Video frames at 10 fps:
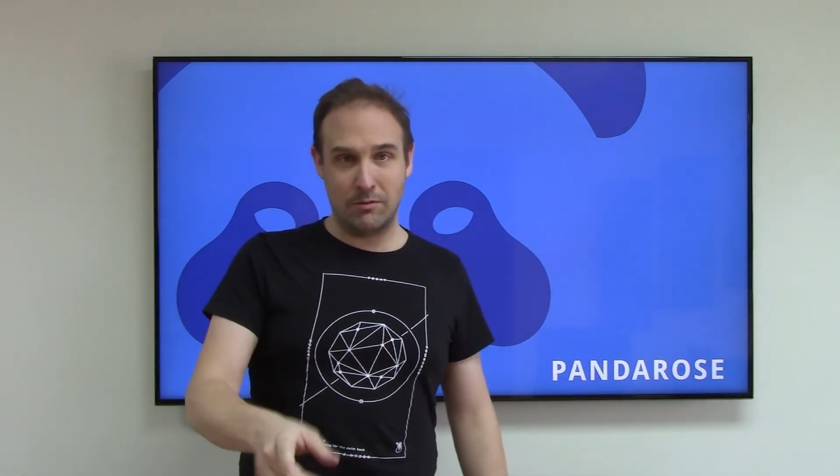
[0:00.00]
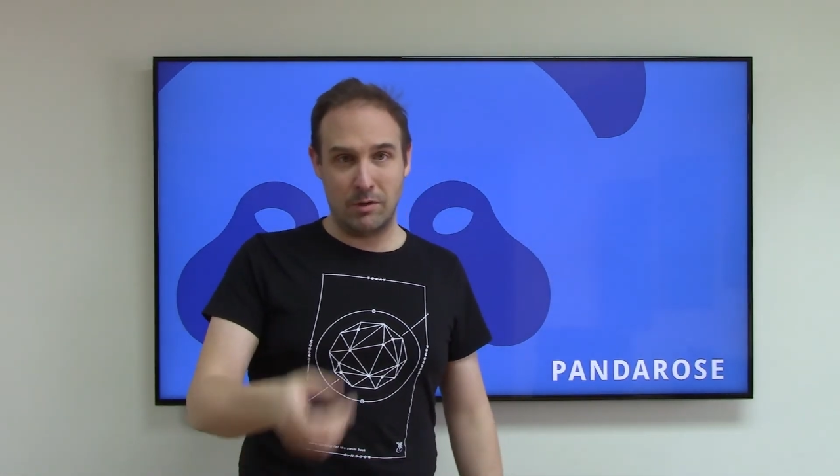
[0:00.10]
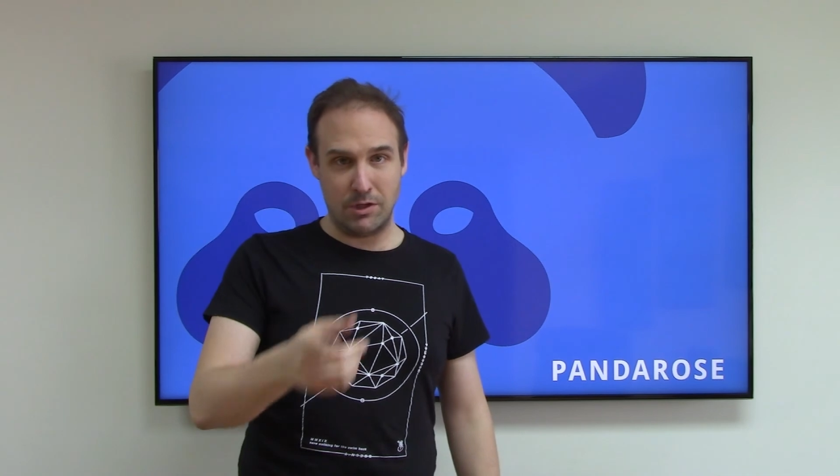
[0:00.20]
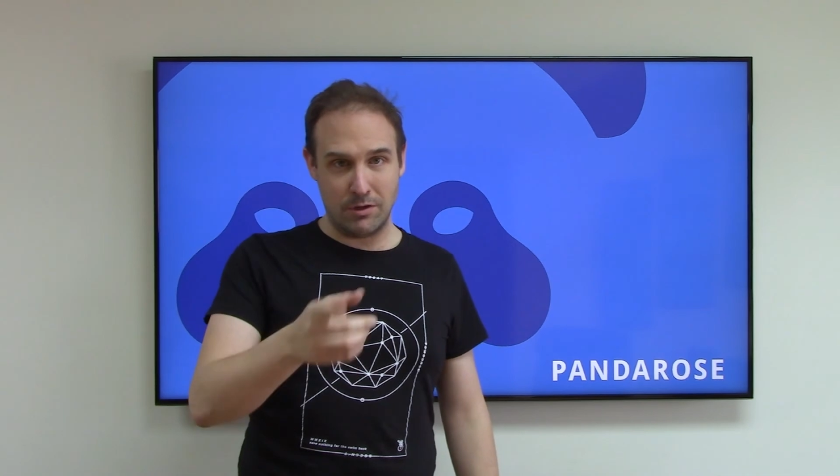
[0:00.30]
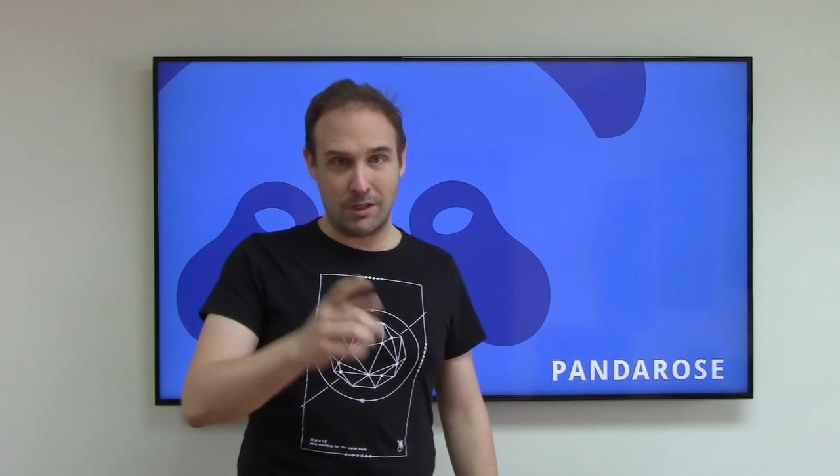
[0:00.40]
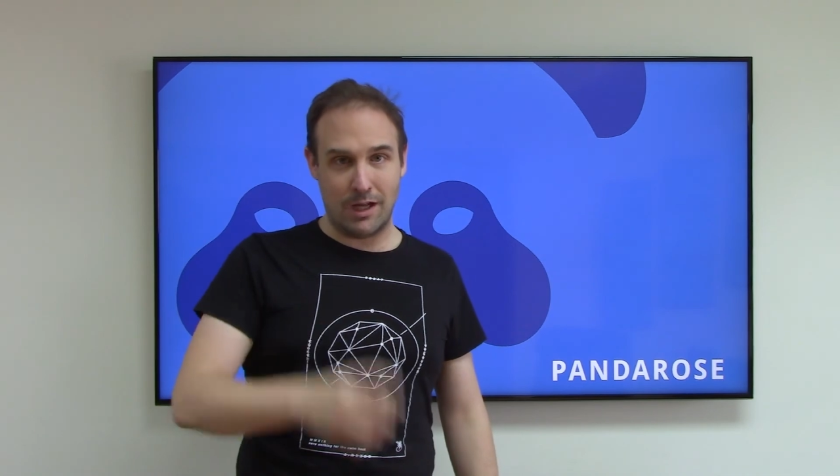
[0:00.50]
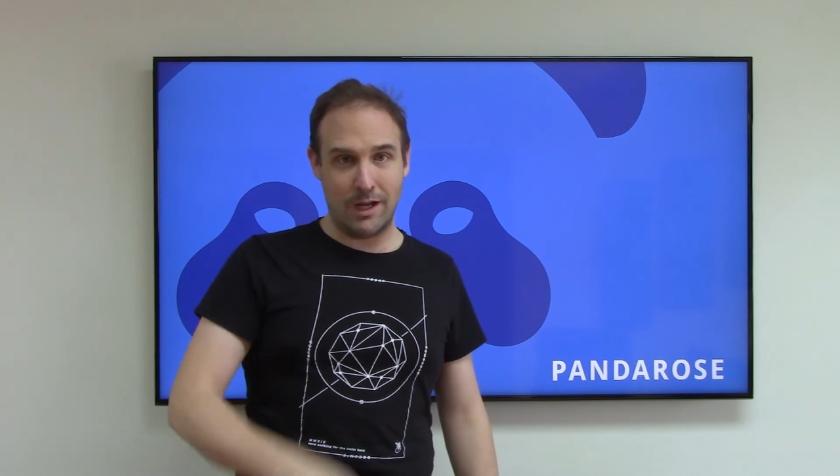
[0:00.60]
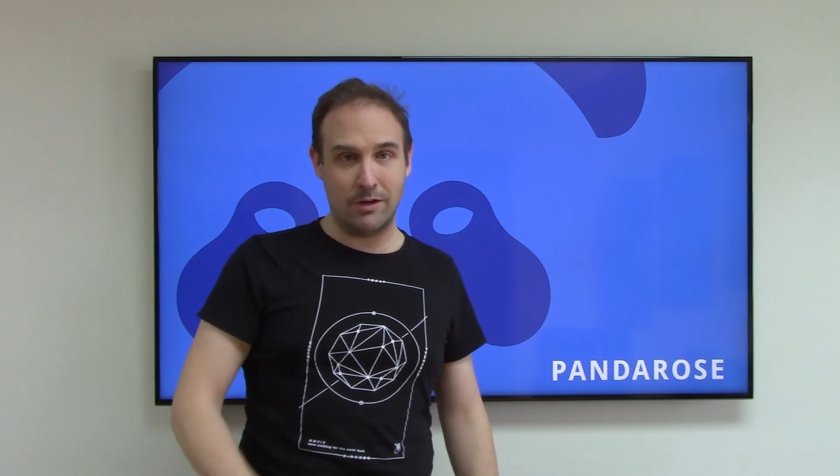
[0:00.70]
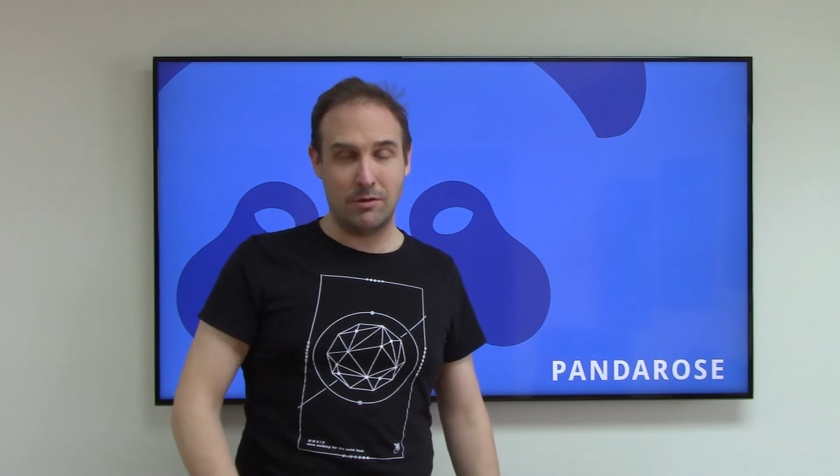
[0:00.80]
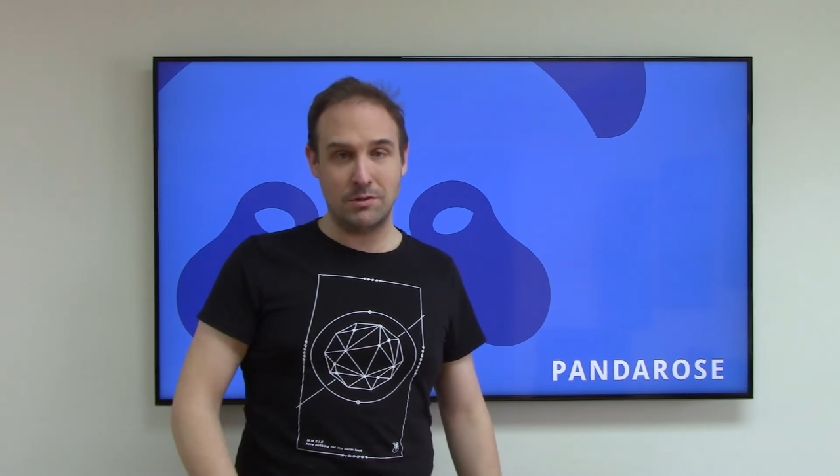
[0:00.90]
when your
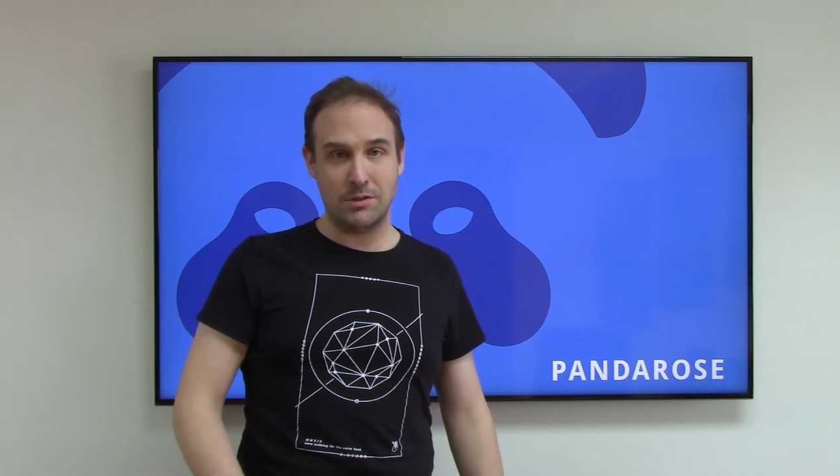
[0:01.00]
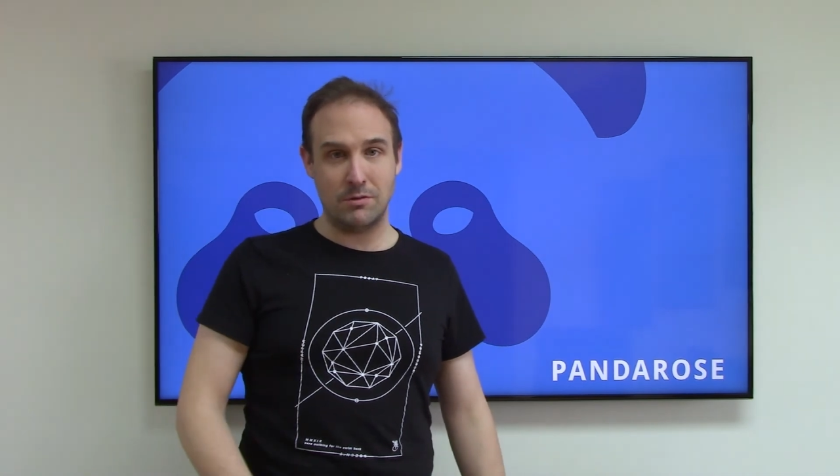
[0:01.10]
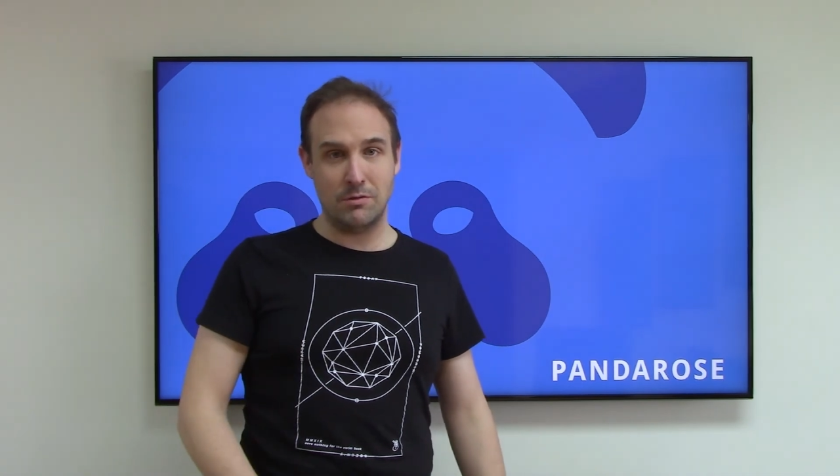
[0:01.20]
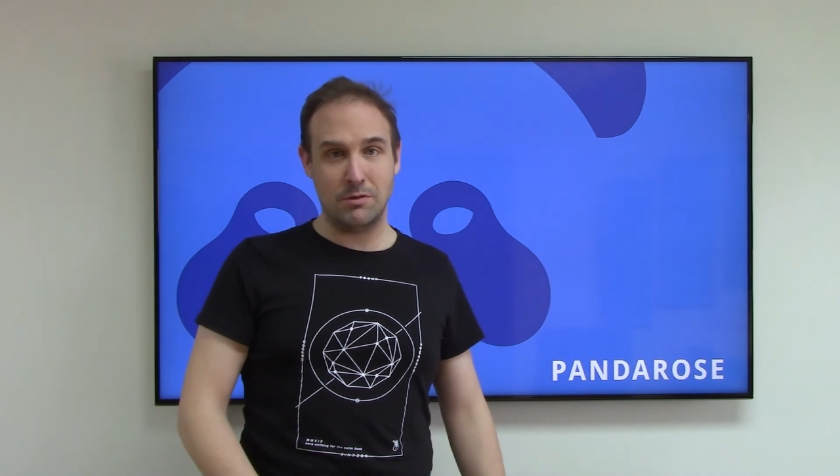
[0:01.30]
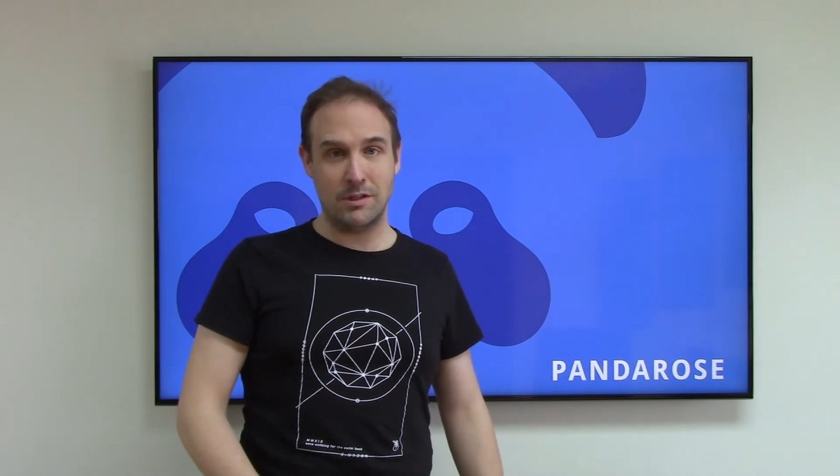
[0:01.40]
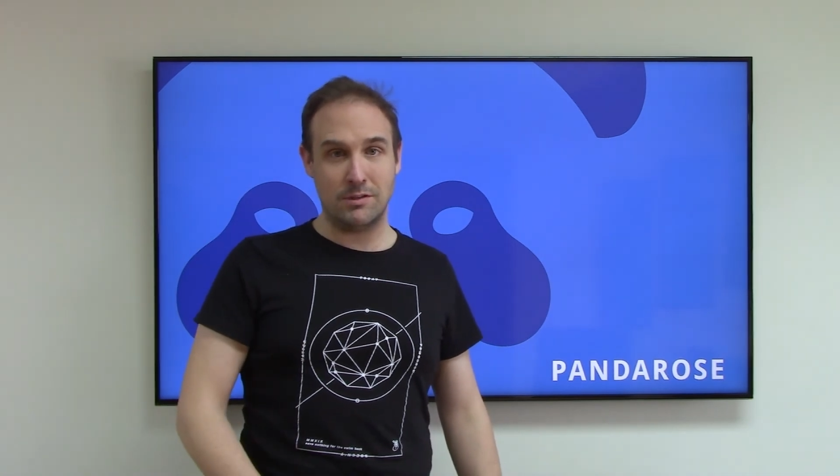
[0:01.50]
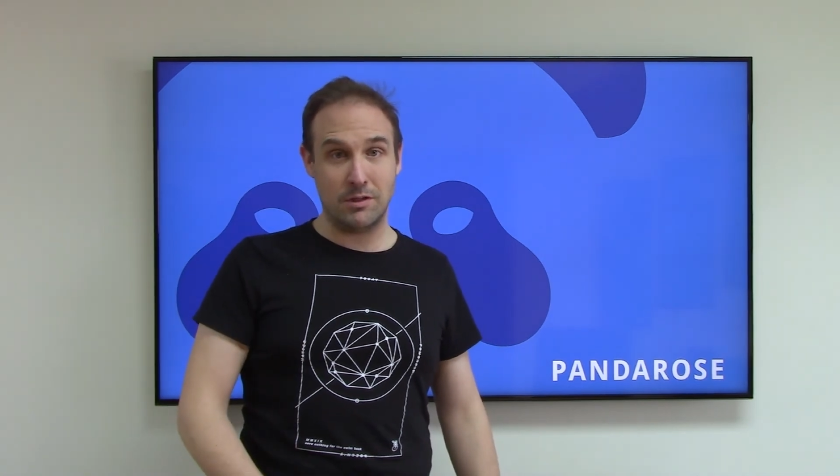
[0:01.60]
client goes to Google and